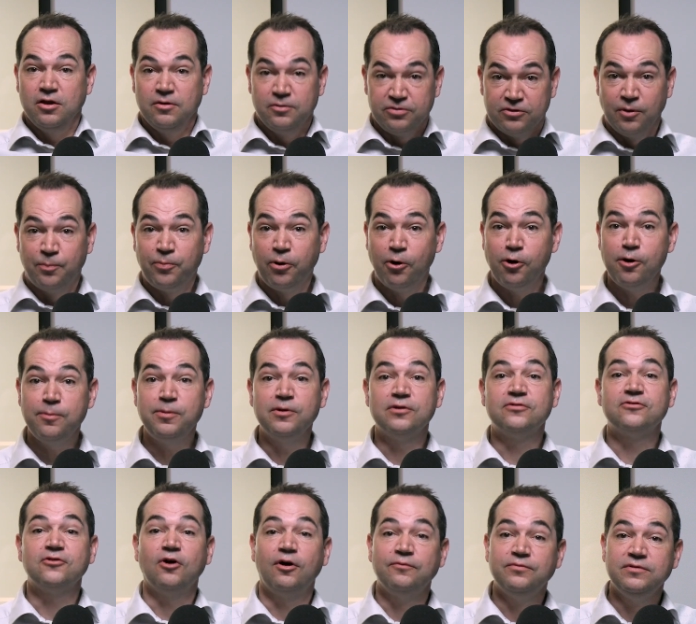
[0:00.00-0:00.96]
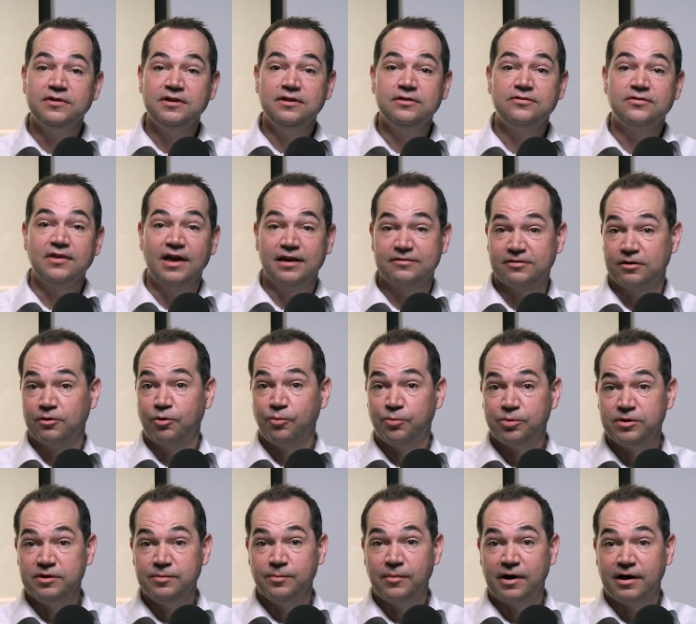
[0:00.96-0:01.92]
The purpose of these S&OP
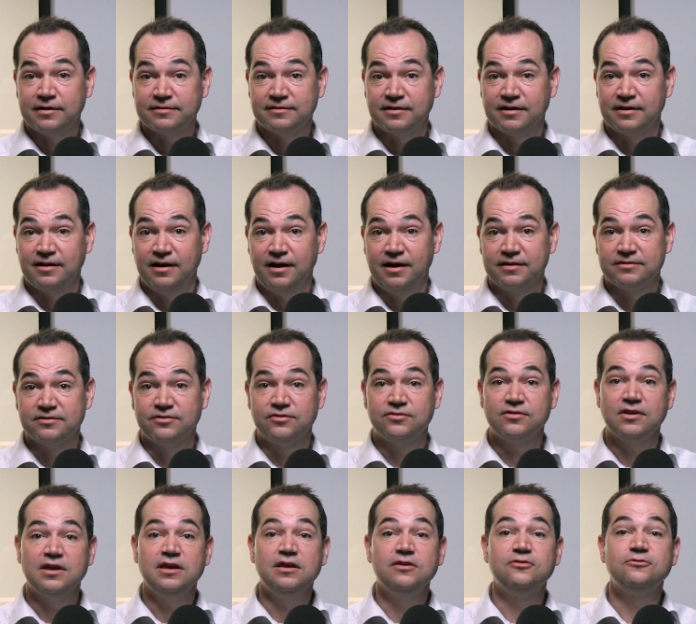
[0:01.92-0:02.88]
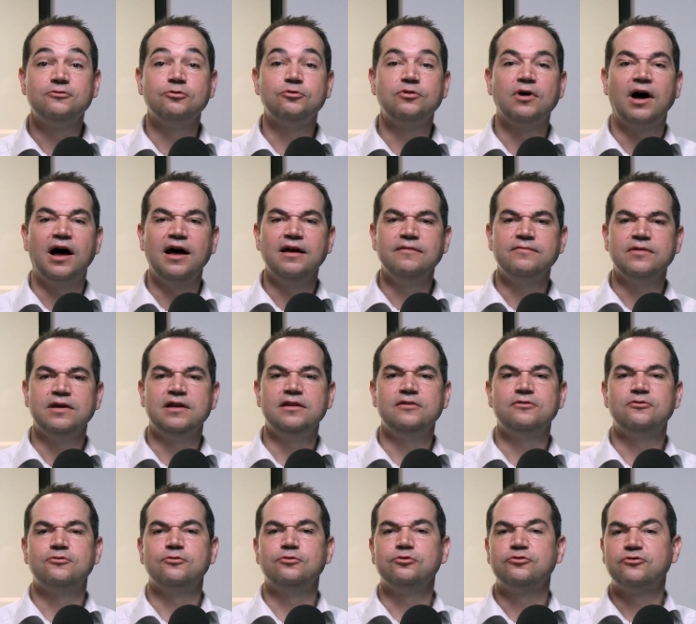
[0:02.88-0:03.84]
Masterclasses is to dive
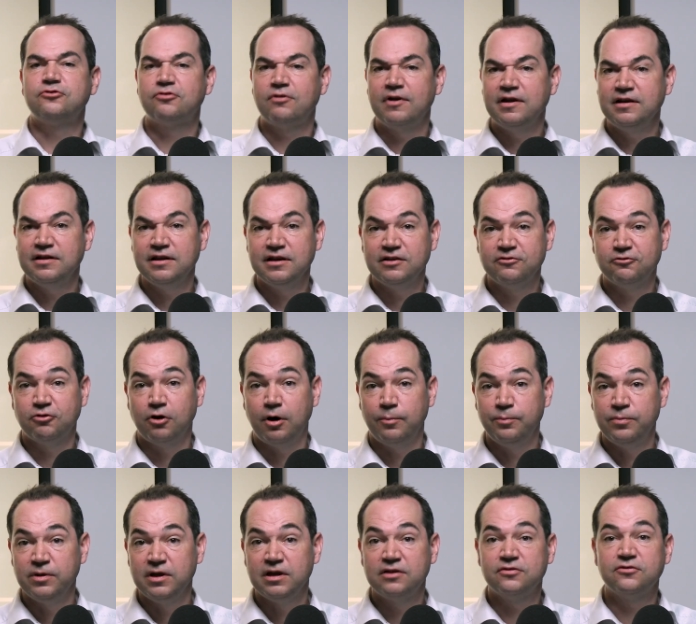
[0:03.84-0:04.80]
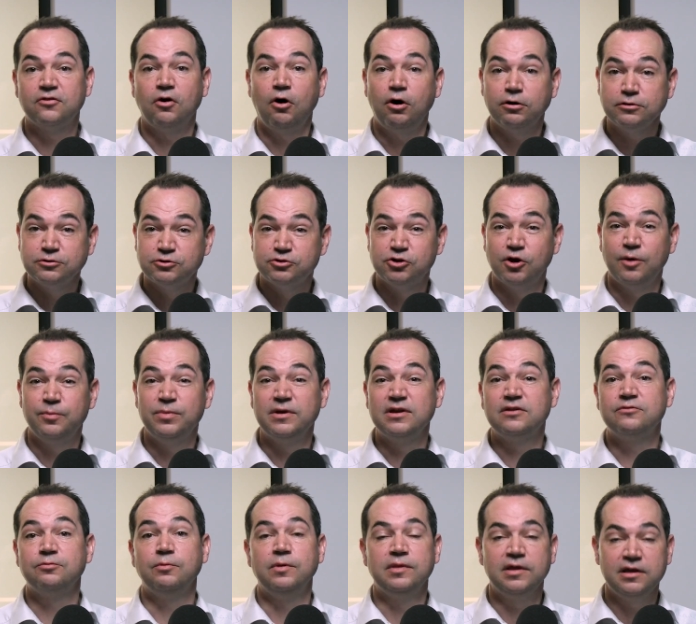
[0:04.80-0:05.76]
into trending topics, hot
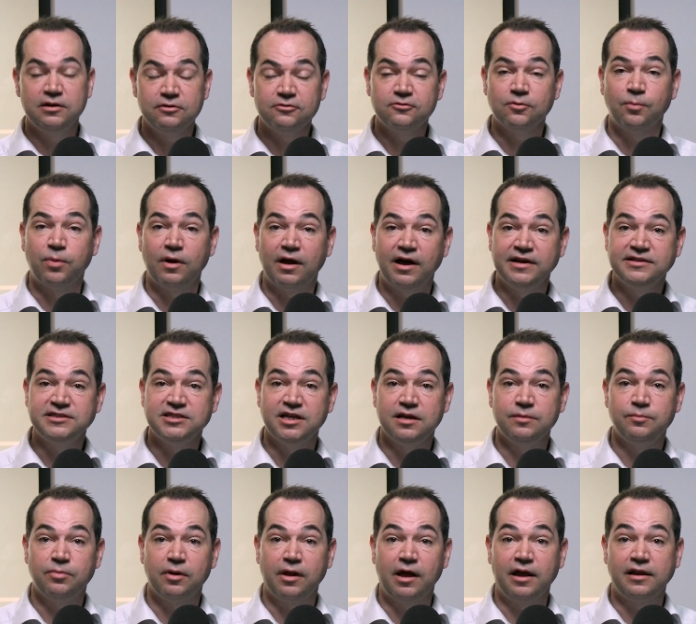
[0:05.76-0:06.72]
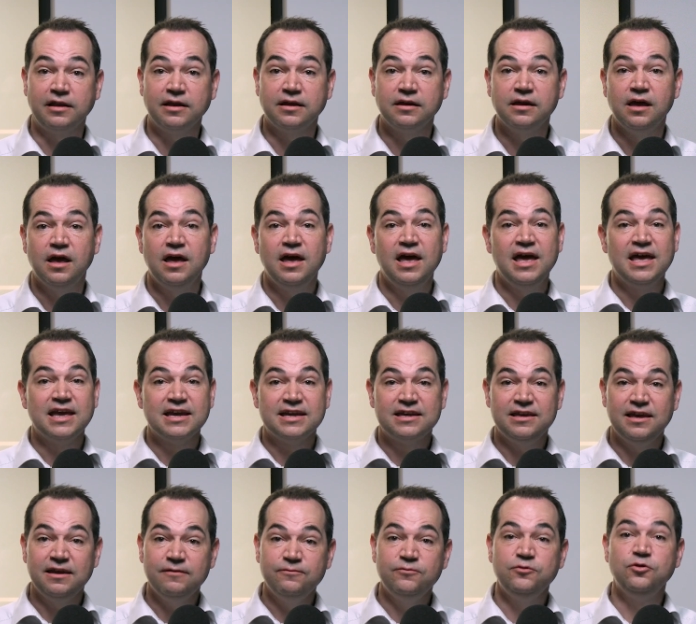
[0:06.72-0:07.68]
topics within supply chain planning,
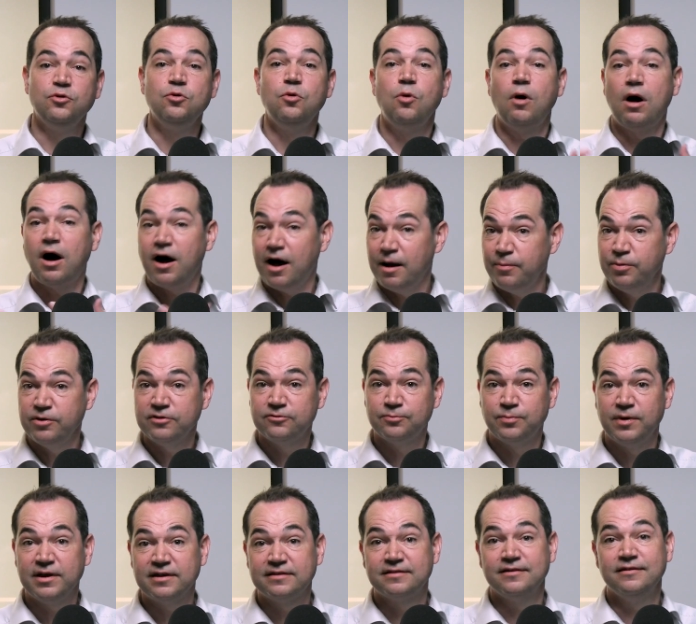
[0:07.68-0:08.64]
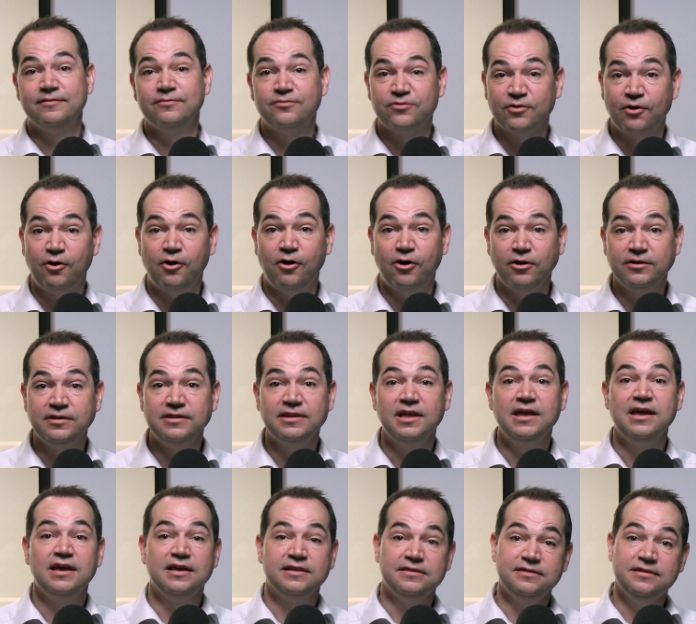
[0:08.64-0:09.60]
give you our perspectives on
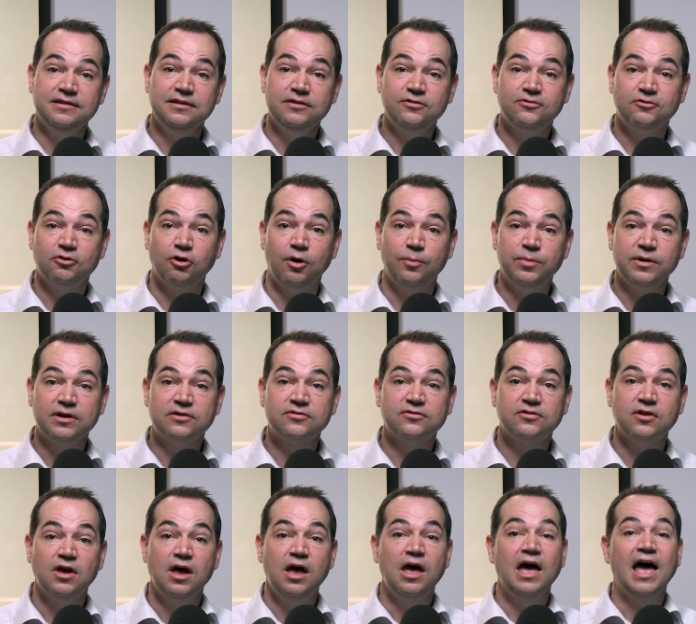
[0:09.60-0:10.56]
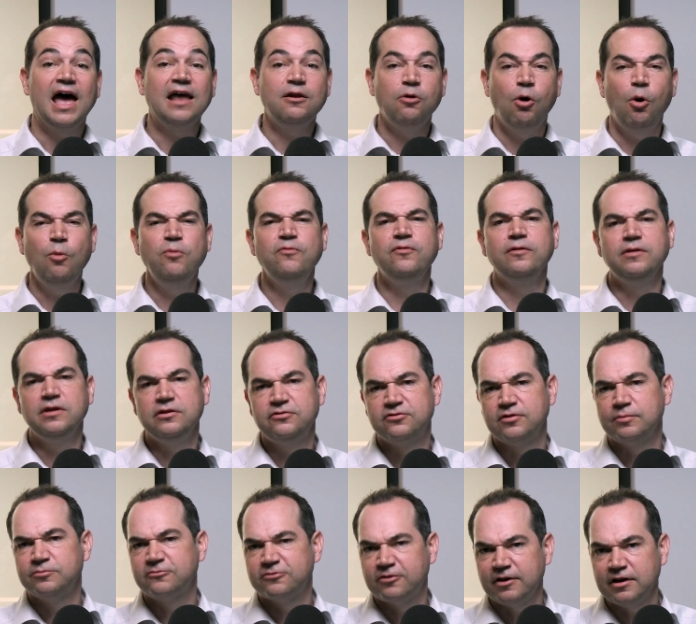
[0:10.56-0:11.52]
these topics, and hopefully
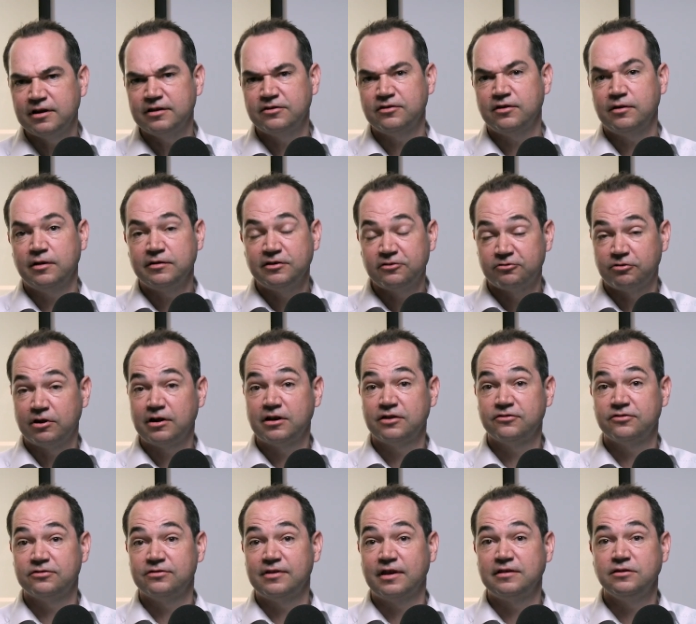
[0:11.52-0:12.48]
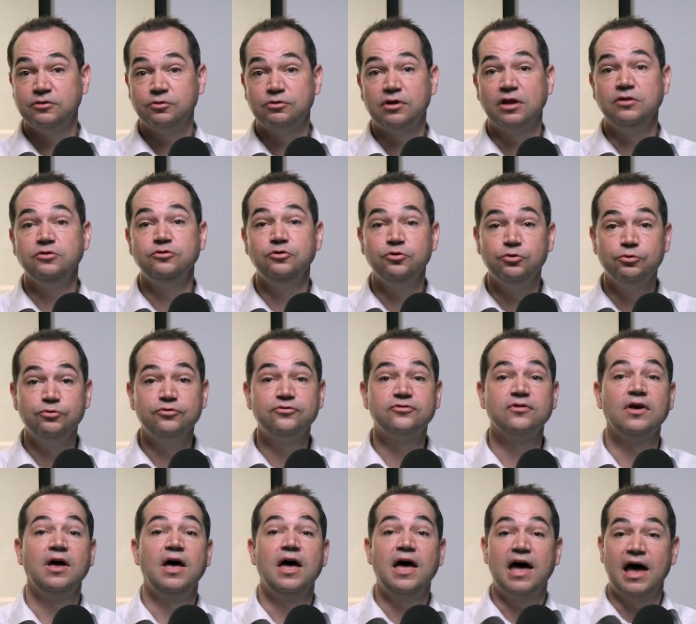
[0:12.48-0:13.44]
some tricks that you can use
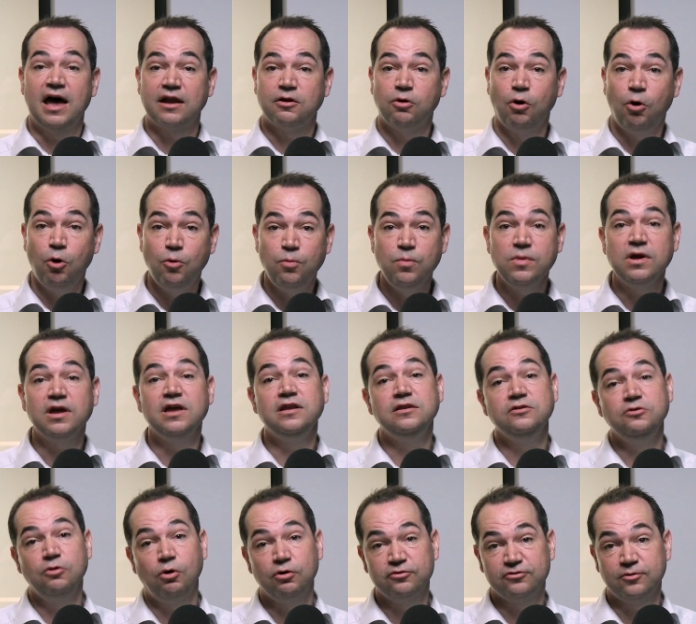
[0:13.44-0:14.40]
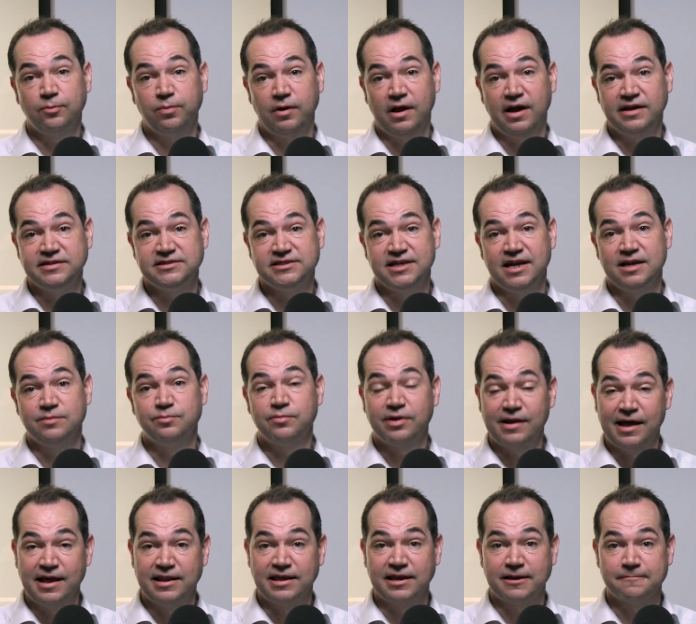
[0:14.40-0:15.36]
at home in your supply chain
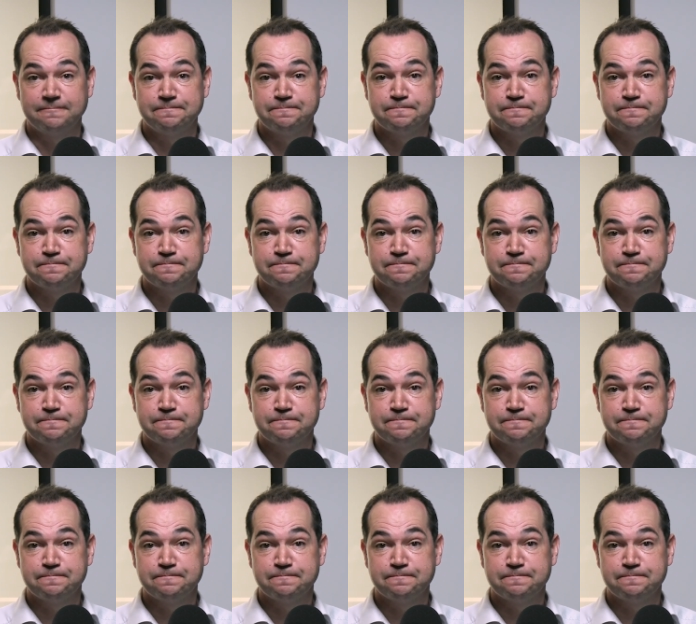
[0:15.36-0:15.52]
planning.